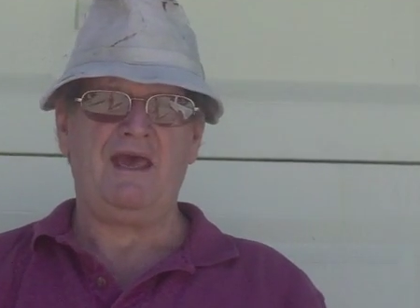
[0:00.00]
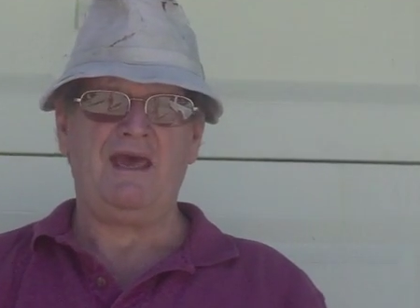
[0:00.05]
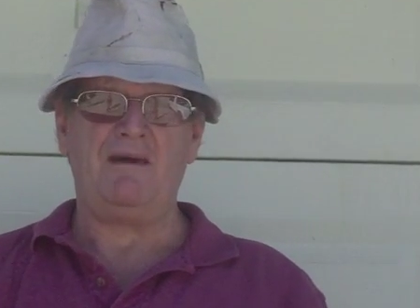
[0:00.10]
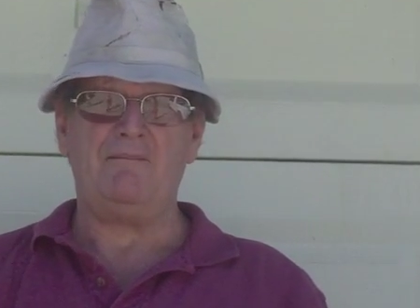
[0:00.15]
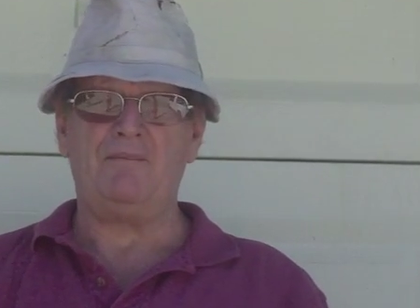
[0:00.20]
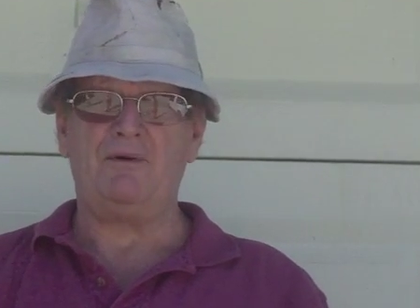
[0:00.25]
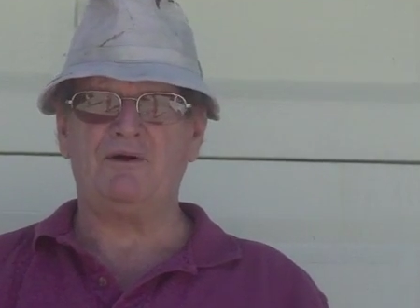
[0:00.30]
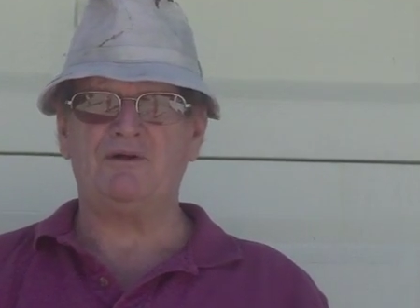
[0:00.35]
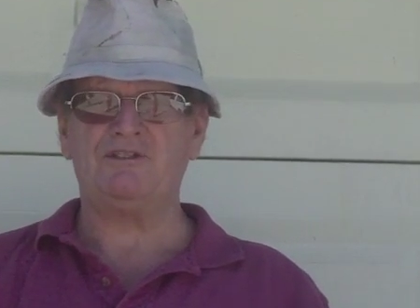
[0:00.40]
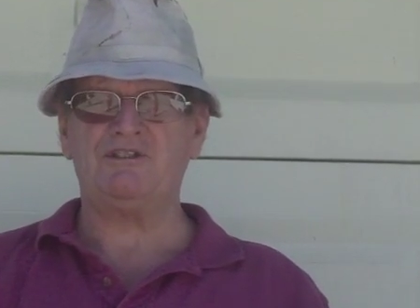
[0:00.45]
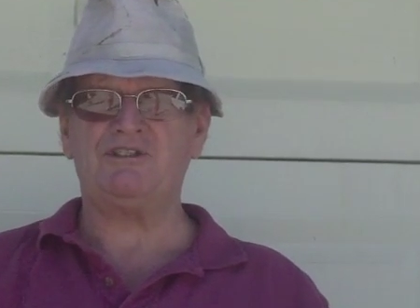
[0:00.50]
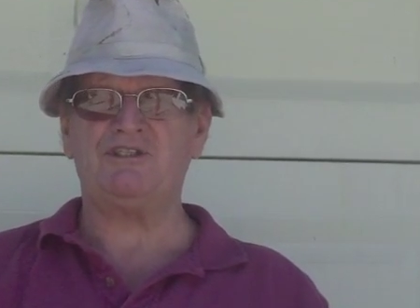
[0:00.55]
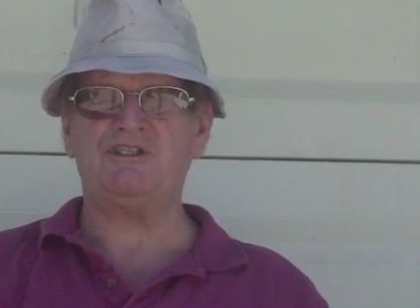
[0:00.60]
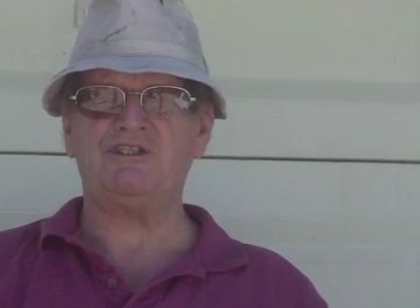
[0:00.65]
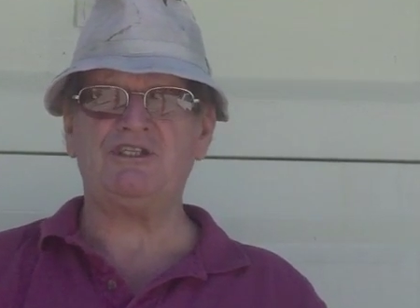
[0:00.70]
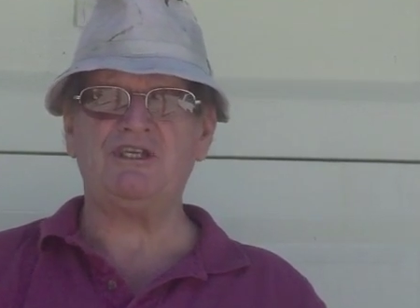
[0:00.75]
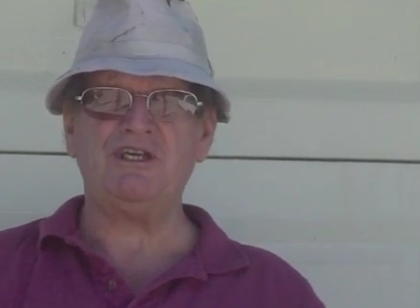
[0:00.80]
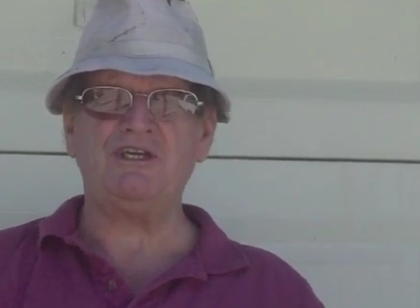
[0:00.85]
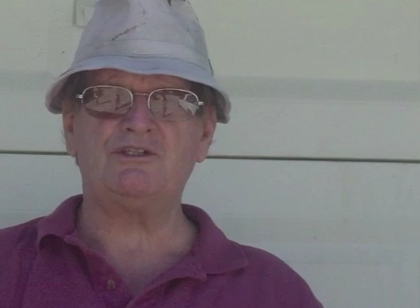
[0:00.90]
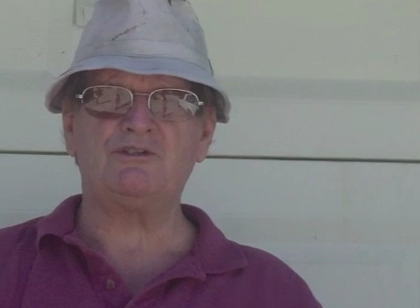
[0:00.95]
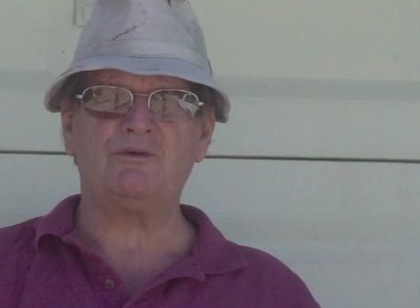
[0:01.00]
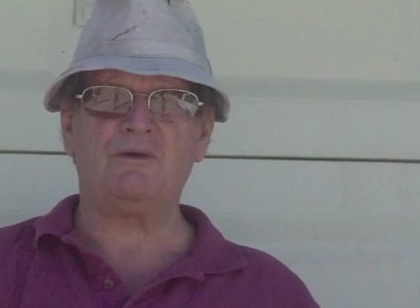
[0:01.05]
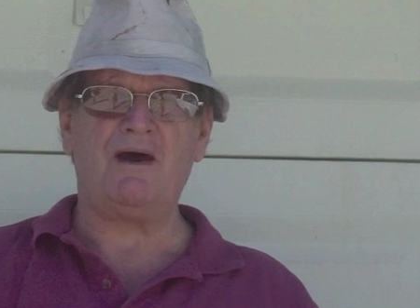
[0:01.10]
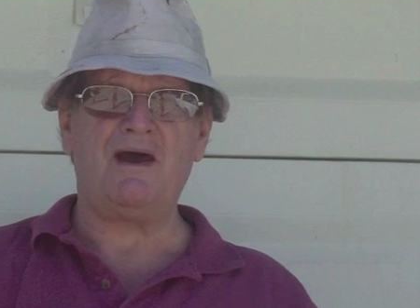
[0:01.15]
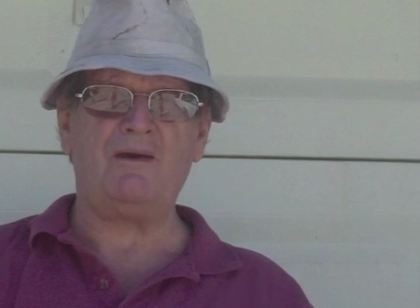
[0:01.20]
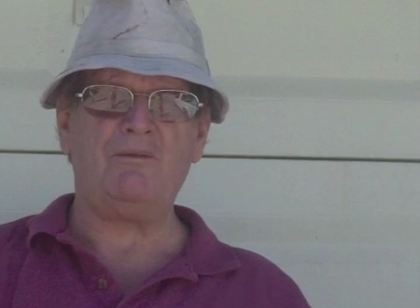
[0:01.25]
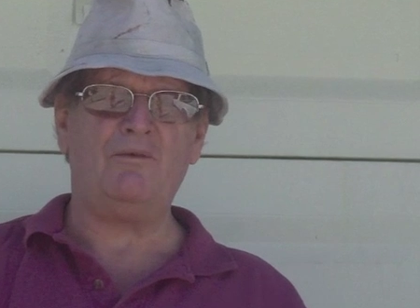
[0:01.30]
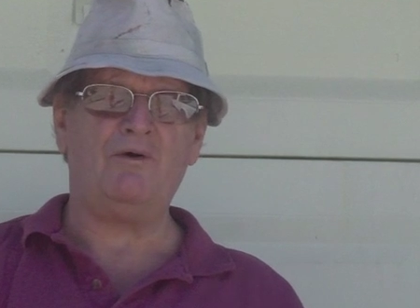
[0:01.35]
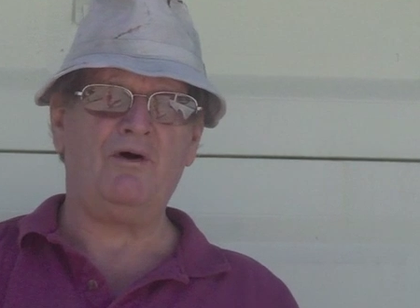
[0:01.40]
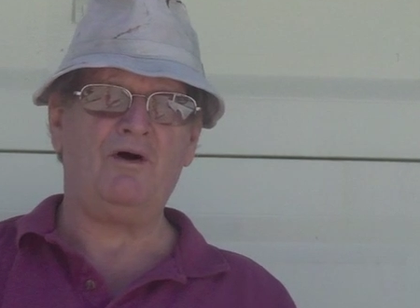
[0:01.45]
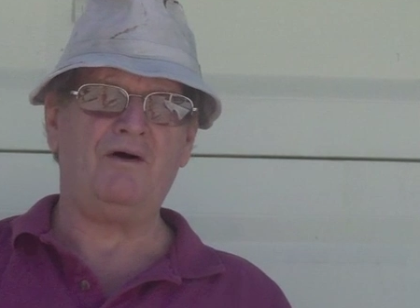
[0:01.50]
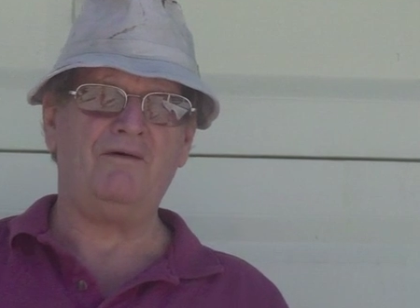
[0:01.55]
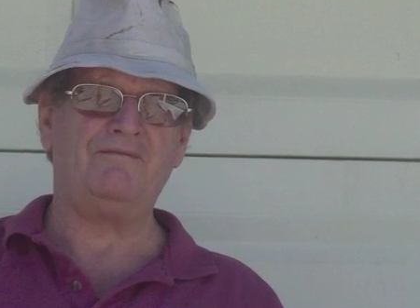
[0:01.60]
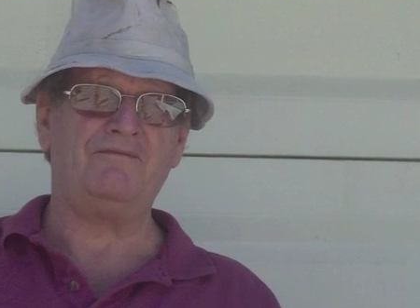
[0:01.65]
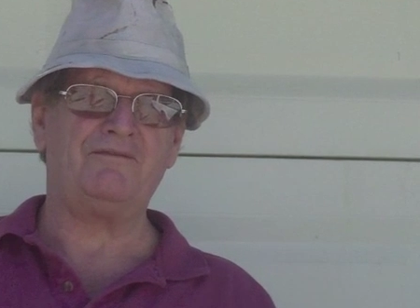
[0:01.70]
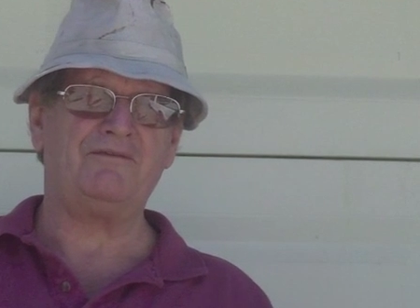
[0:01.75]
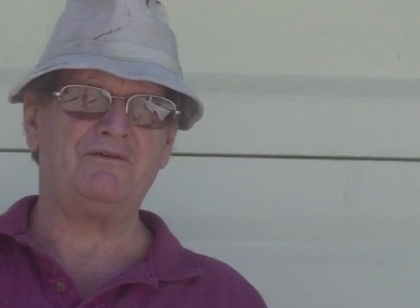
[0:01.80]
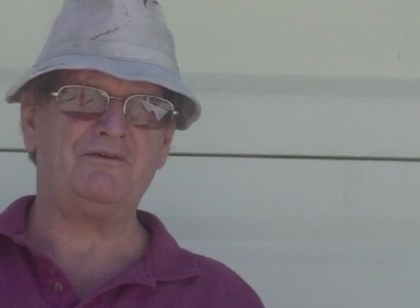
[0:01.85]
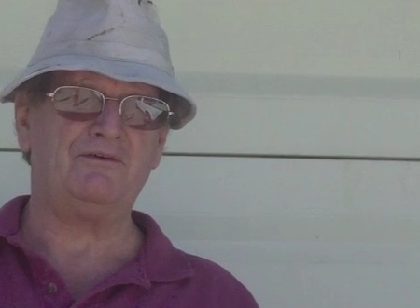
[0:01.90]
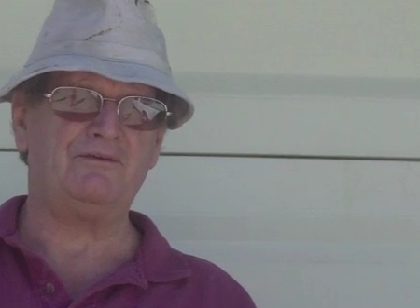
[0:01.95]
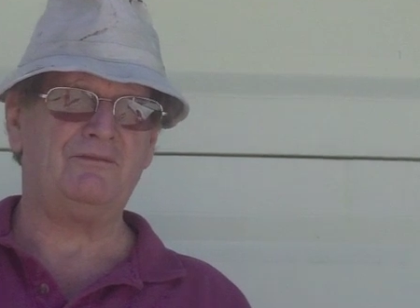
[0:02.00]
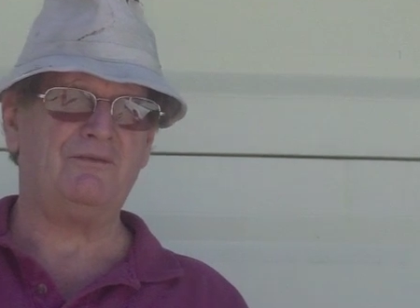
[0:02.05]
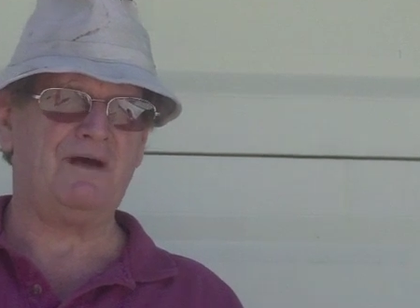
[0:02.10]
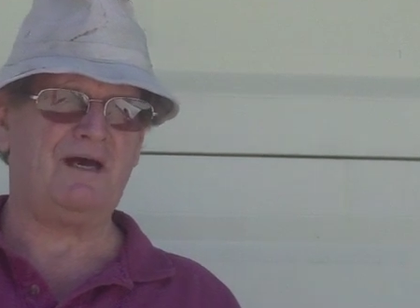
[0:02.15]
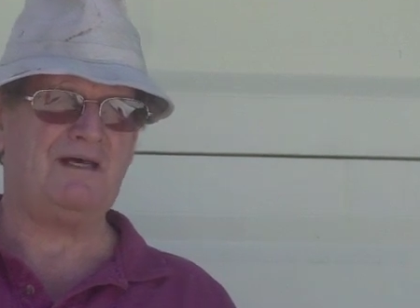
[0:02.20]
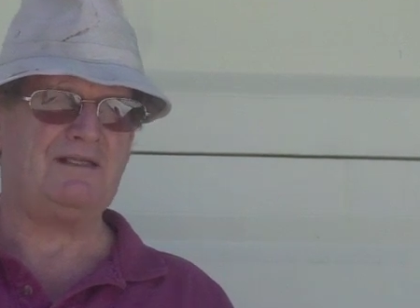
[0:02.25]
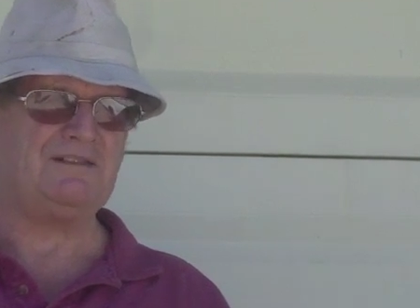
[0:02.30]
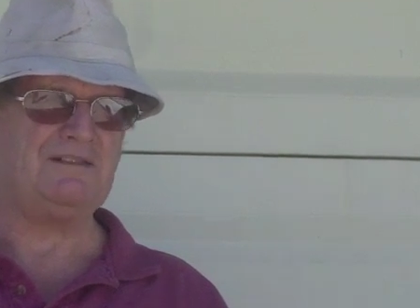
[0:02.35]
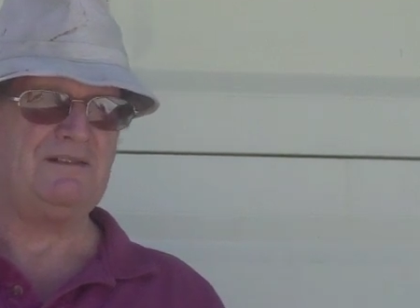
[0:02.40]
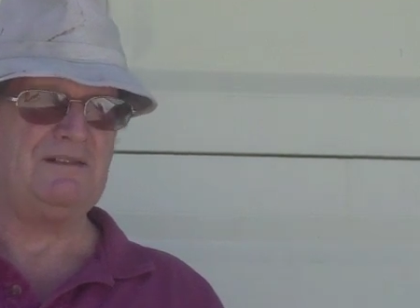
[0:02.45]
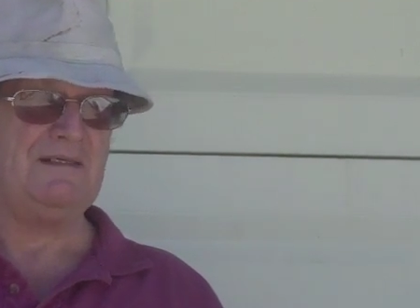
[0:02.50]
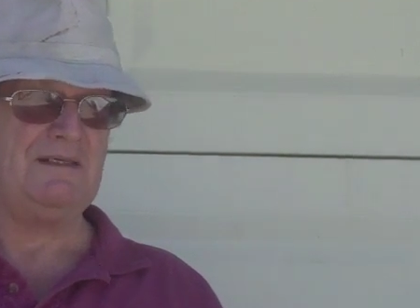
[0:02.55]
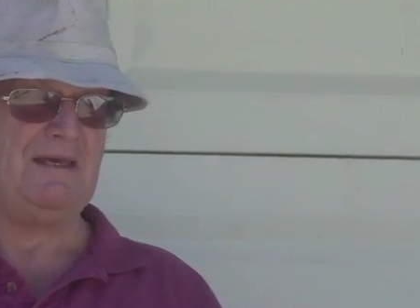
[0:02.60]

and purchased a sheet of drywall for uh,